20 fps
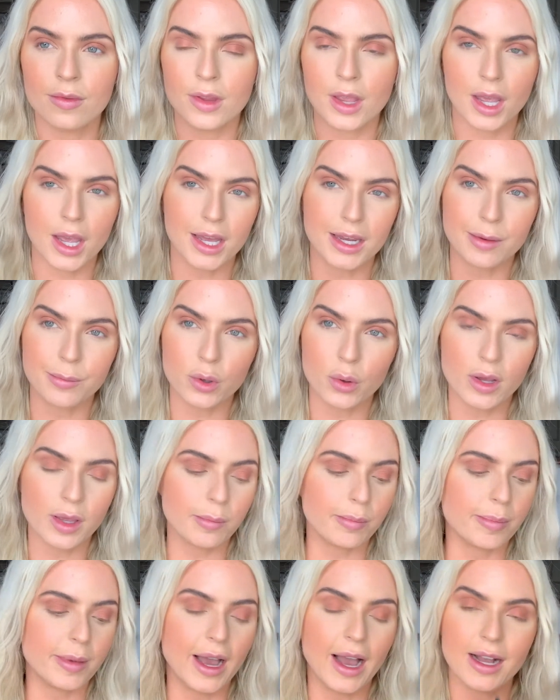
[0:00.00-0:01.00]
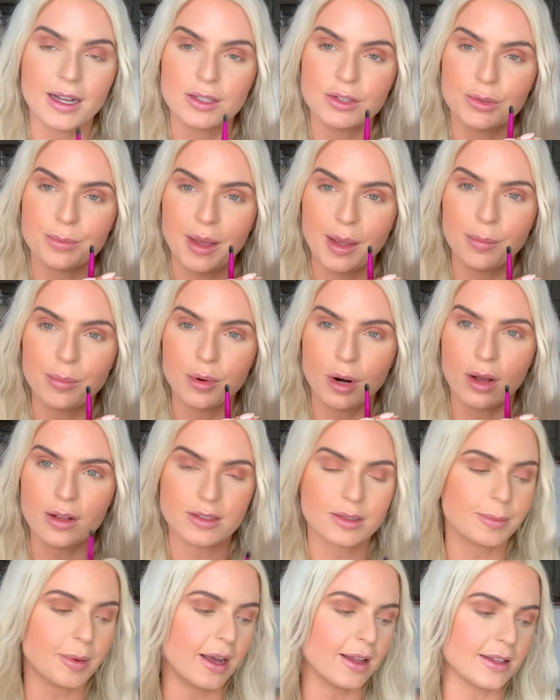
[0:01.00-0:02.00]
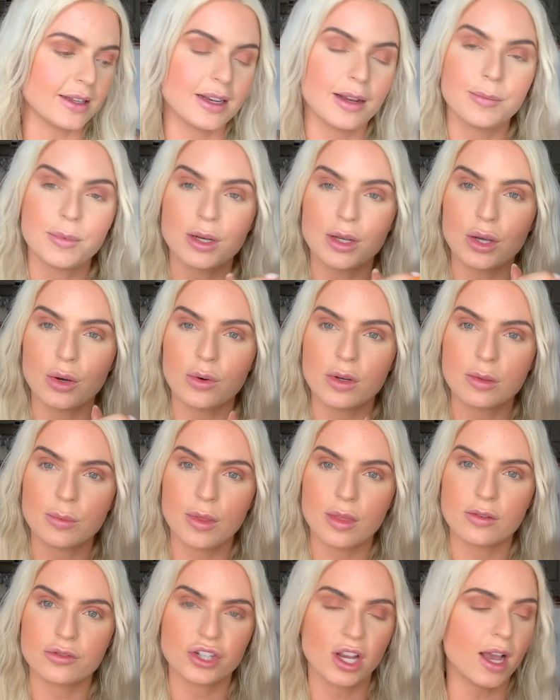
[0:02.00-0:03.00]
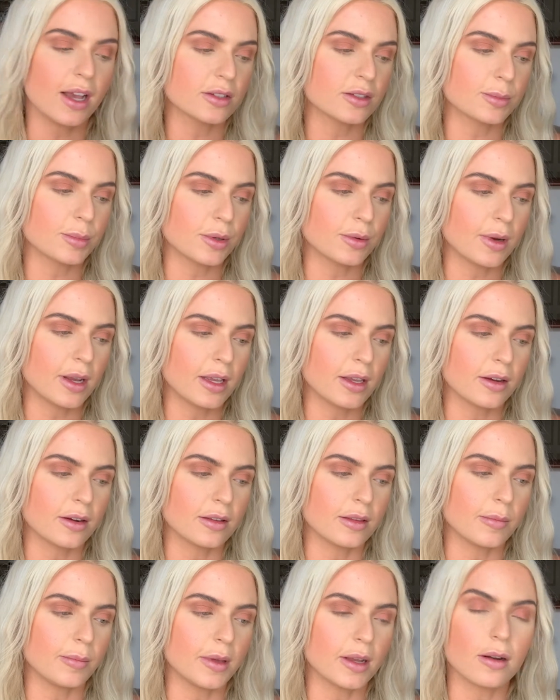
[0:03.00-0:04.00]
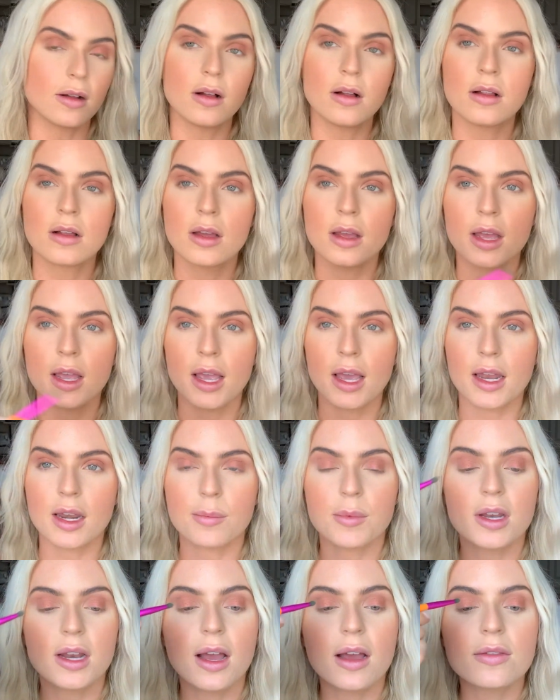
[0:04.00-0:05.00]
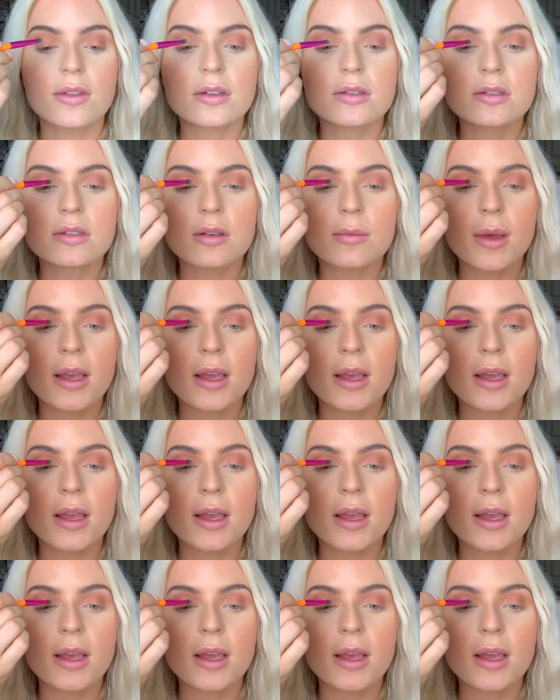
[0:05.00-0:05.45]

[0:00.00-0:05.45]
And I'm going back to my bronze palette. I'm gonna go in with Jasper right here in the middle. And I'm gonna add this to my